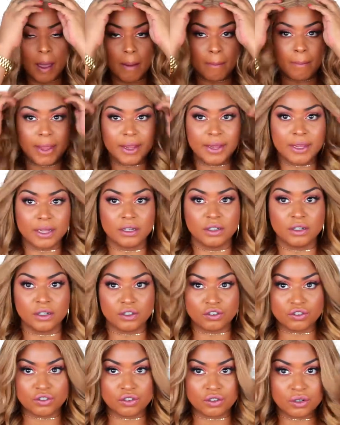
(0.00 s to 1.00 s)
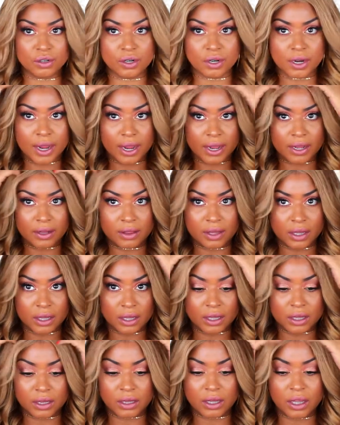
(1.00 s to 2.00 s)
my conditioner and
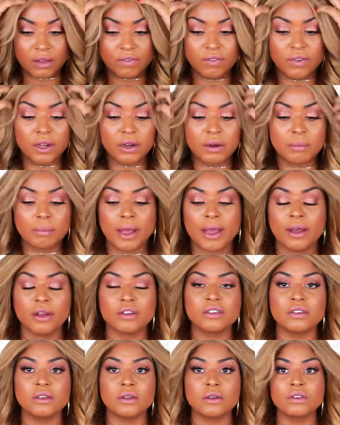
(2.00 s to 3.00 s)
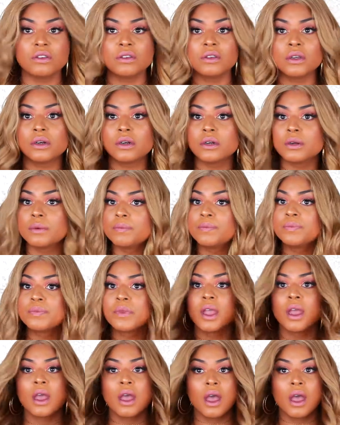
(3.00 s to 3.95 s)
the leave-in BioSilk serum.